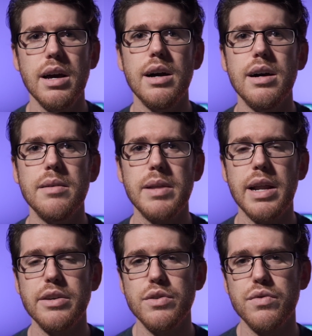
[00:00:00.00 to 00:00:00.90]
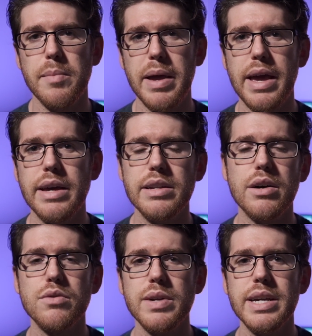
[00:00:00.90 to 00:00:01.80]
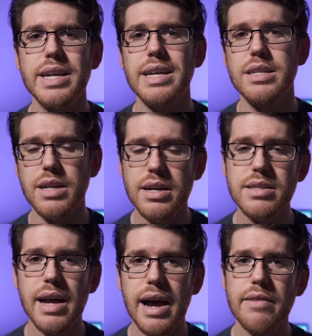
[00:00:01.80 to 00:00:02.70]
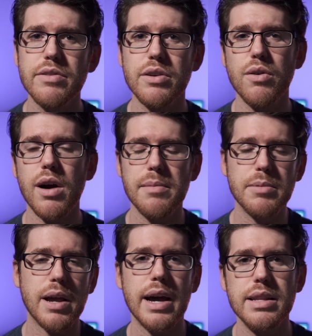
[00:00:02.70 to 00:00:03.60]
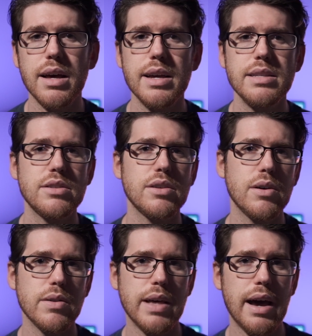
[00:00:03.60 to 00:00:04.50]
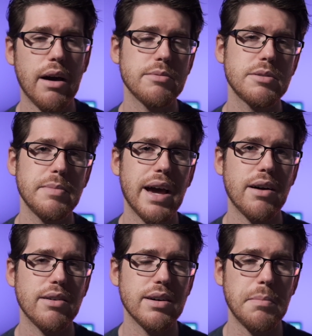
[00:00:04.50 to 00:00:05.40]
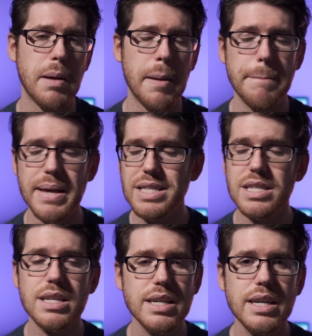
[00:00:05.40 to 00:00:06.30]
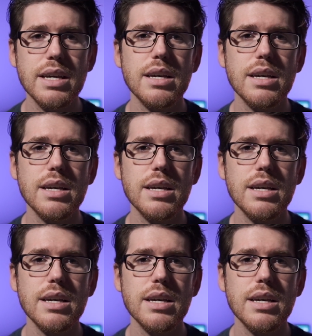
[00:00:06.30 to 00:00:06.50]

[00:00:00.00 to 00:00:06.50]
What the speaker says: that I use for my handheld rig, it does have the crop guidelines, so that helps me out immensely.